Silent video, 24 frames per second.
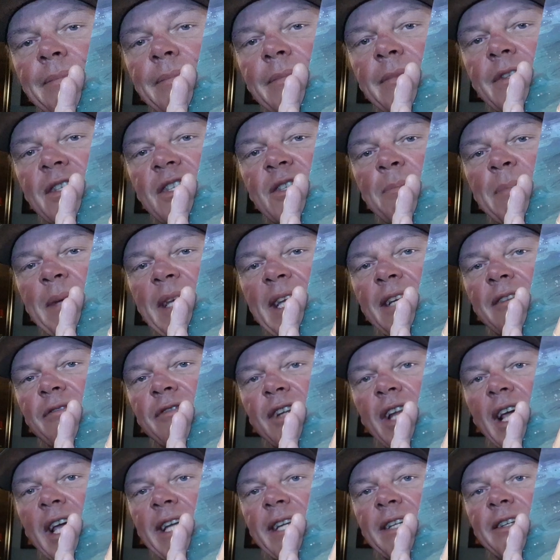Speed of
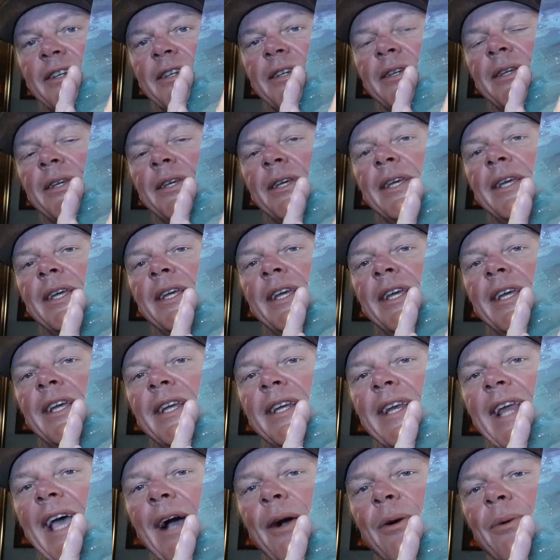Light.
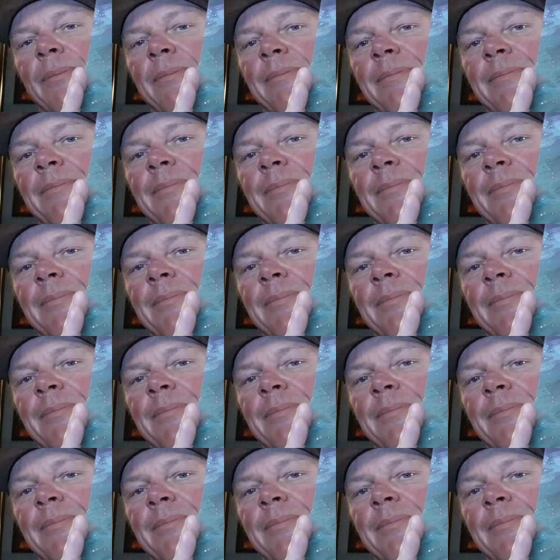Now,